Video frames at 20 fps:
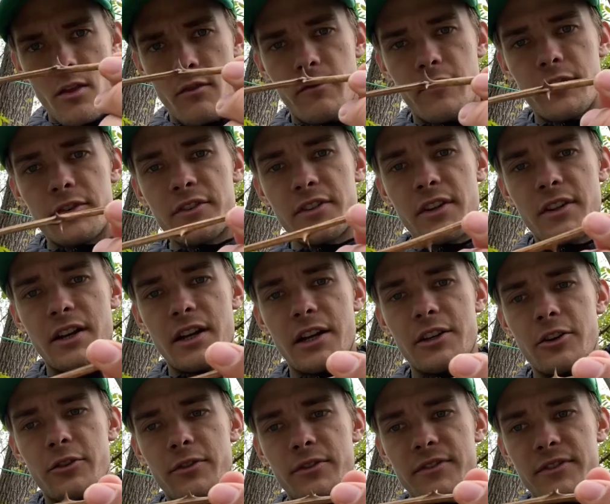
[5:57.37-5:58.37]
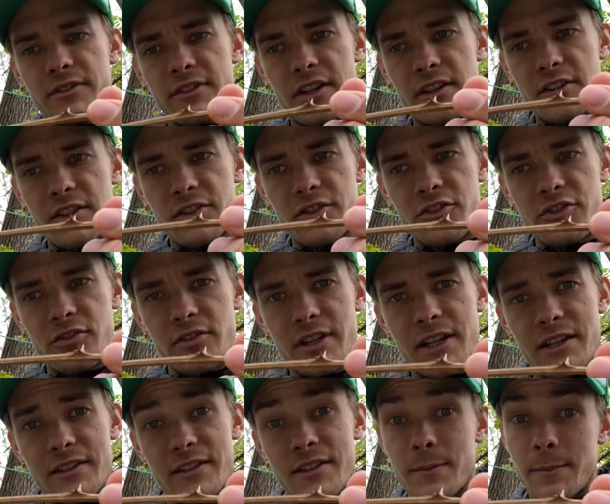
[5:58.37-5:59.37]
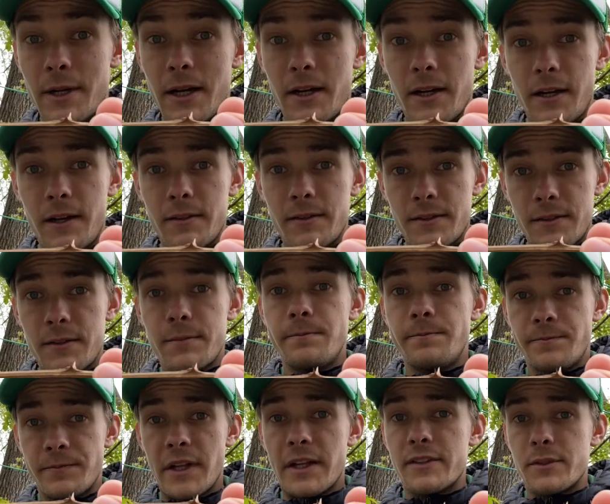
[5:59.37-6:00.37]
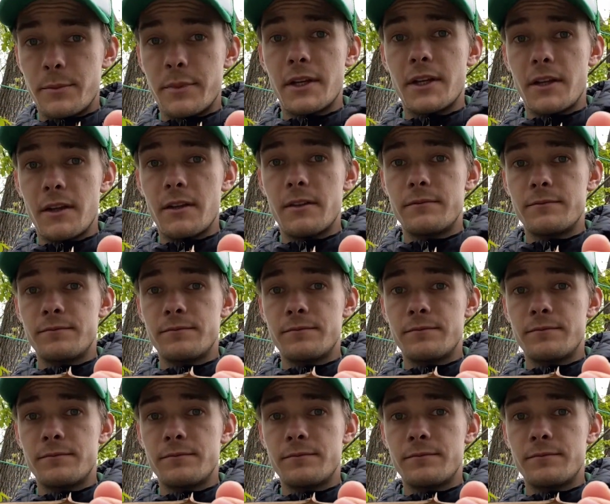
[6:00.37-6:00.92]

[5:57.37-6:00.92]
First thing that I noticed is that this tree has spines. That's a big hint.